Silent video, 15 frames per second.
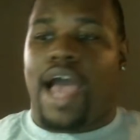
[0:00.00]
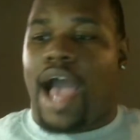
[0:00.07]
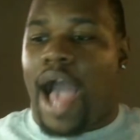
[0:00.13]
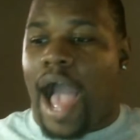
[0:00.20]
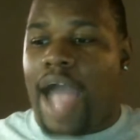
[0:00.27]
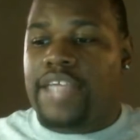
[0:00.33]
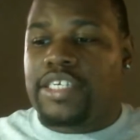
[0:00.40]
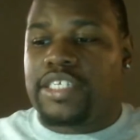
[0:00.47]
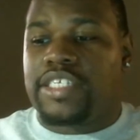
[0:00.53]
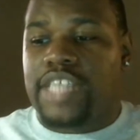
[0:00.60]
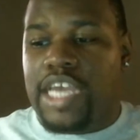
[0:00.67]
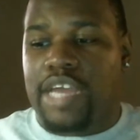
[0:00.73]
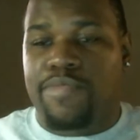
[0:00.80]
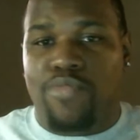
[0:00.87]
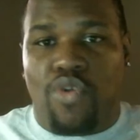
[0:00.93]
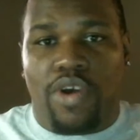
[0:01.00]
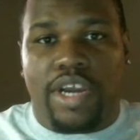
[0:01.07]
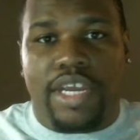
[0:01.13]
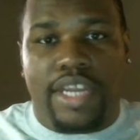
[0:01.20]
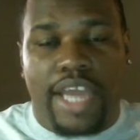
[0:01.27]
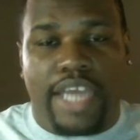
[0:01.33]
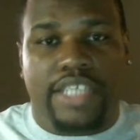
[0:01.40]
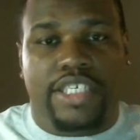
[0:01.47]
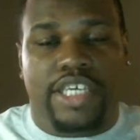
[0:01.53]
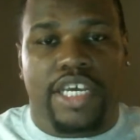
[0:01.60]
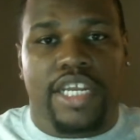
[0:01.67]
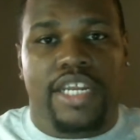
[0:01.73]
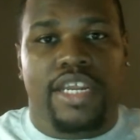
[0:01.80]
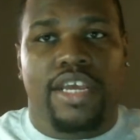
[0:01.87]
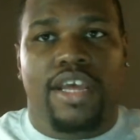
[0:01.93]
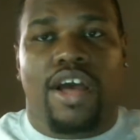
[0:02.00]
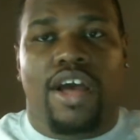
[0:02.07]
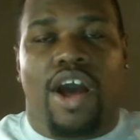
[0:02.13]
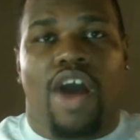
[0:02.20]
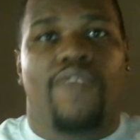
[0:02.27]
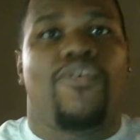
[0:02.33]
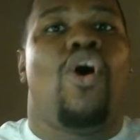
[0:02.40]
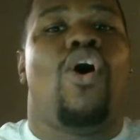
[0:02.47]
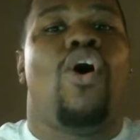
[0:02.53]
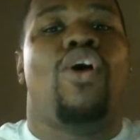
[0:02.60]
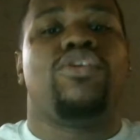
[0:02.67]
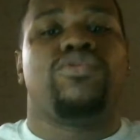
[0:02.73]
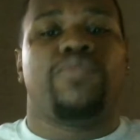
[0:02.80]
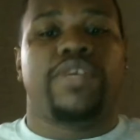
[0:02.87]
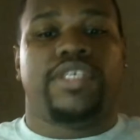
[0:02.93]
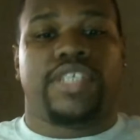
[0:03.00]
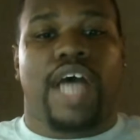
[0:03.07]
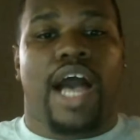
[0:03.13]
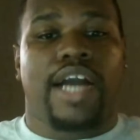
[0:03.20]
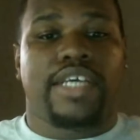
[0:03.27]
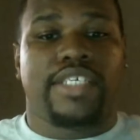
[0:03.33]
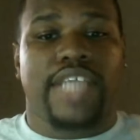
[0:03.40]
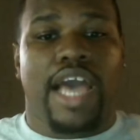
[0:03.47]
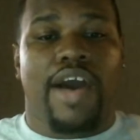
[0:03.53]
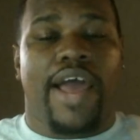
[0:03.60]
I just need more connection of all 3 sagas now.